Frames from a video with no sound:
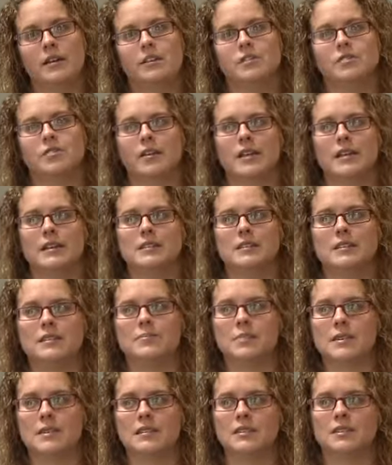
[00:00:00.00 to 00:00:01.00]
So I guess
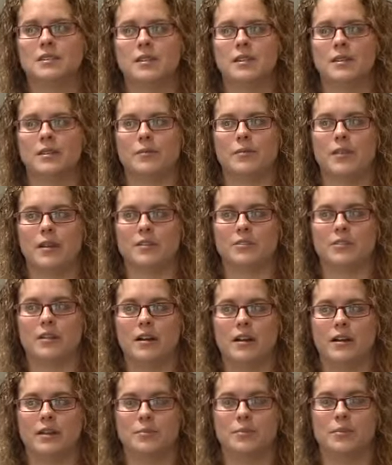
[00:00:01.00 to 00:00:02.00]
the message that we're
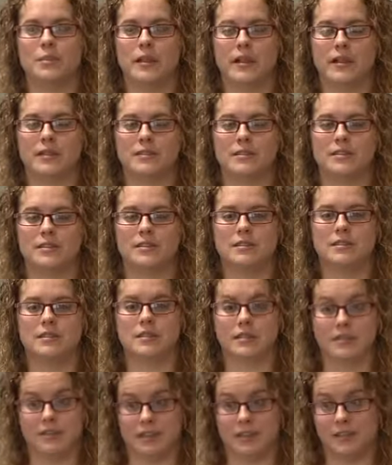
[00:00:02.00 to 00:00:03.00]
trying to put out
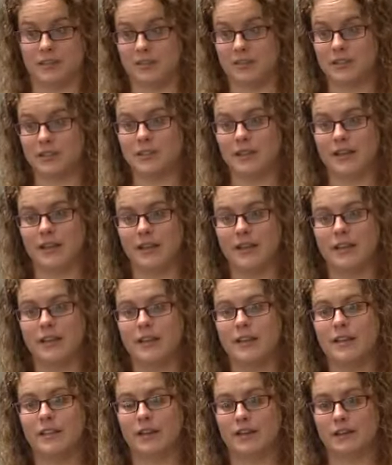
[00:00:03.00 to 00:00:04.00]
to the sector is that
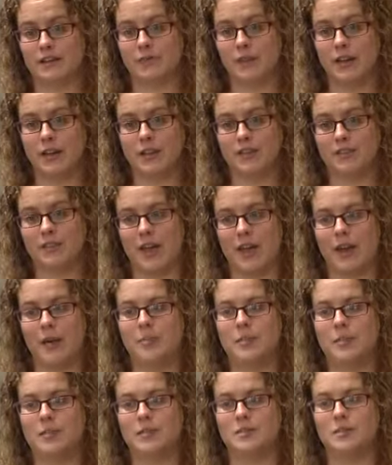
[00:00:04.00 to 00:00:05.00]
that's fine if that
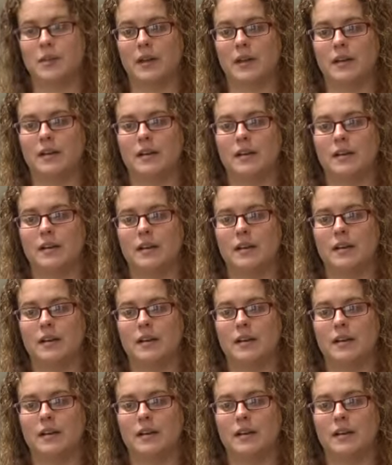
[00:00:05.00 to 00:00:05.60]
happens, but